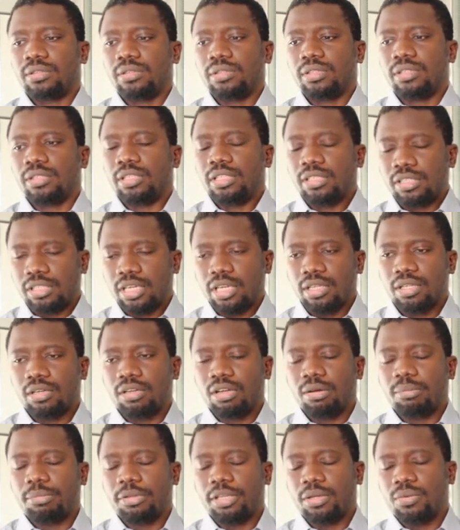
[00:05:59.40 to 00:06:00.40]
inside the
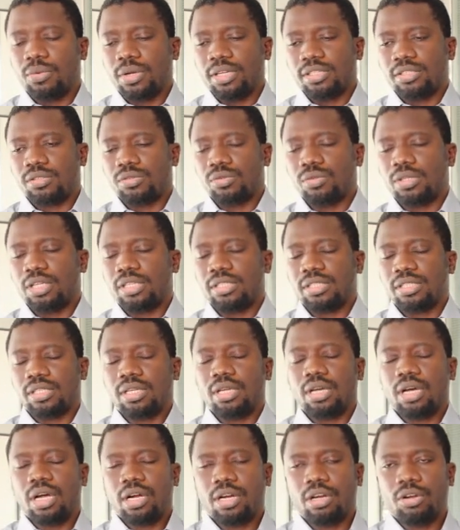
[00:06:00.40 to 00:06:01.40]
company where students
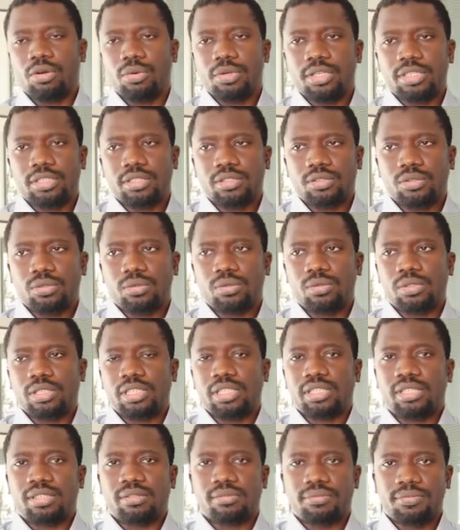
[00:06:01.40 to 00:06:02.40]
are going to
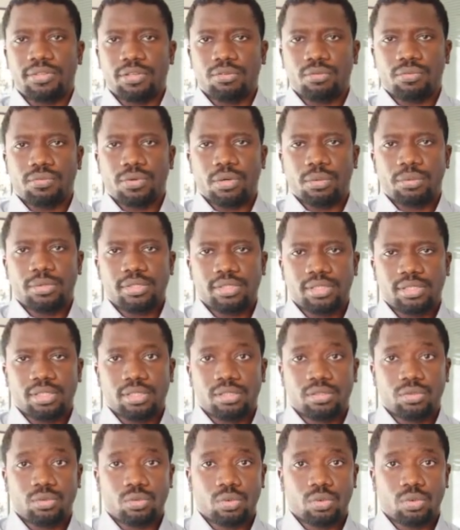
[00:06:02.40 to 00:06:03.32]
interview, for instance,